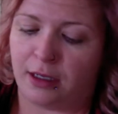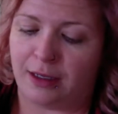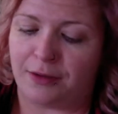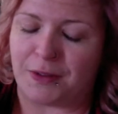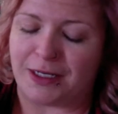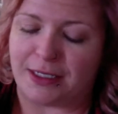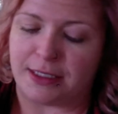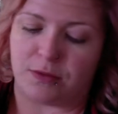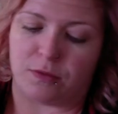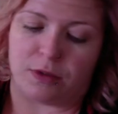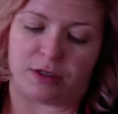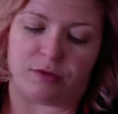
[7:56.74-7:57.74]
was
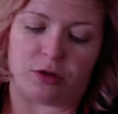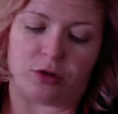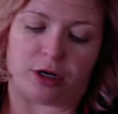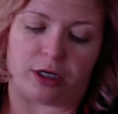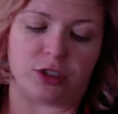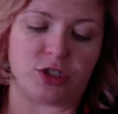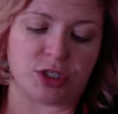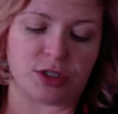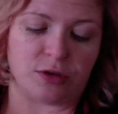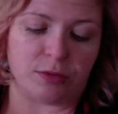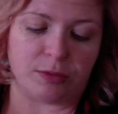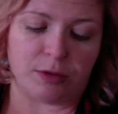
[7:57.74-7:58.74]
one of the large
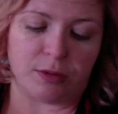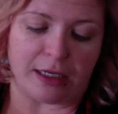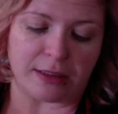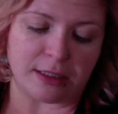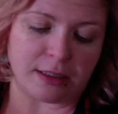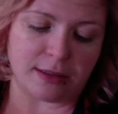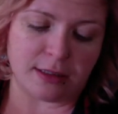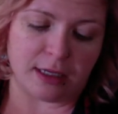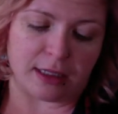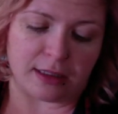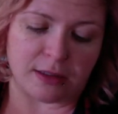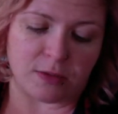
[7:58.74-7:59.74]
scoopable waxes,
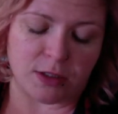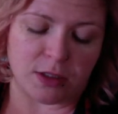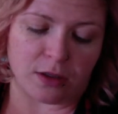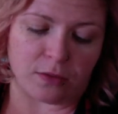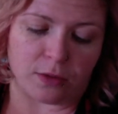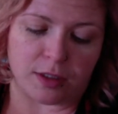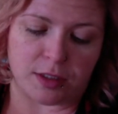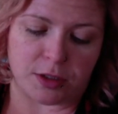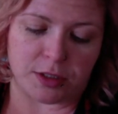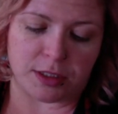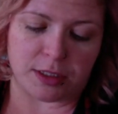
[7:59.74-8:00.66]
and this one's called What's Your